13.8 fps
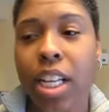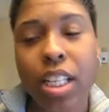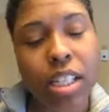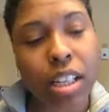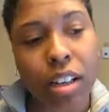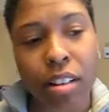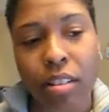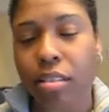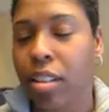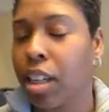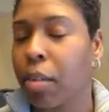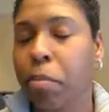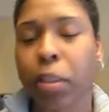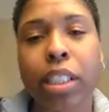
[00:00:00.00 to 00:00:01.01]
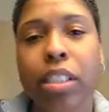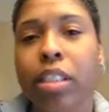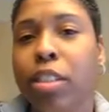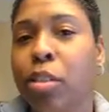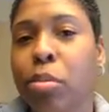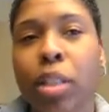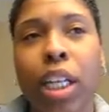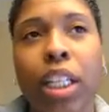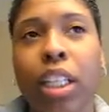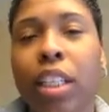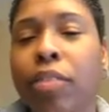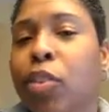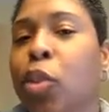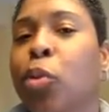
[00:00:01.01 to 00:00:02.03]
So I'm blessed to do what I
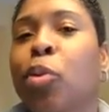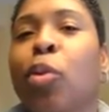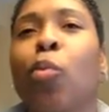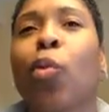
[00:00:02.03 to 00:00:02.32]
love doing,